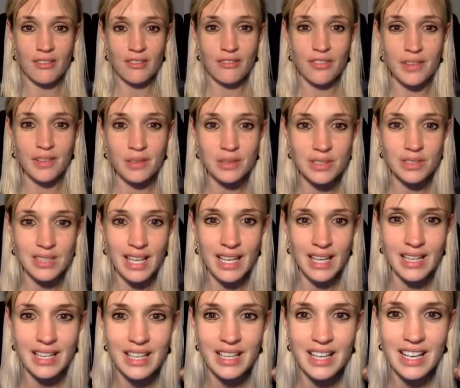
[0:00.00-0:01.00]
It feels
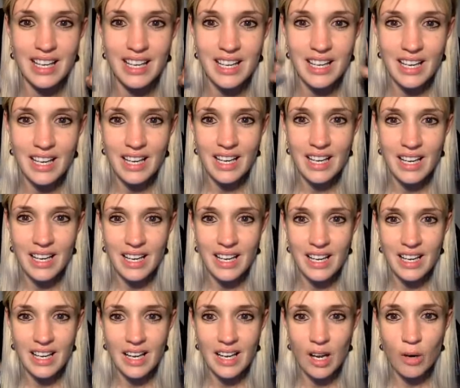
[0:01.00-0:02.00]
like
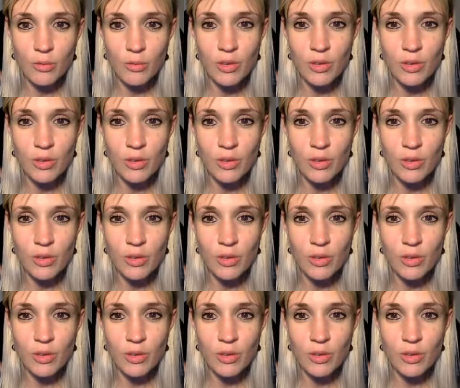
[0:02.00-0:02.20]
a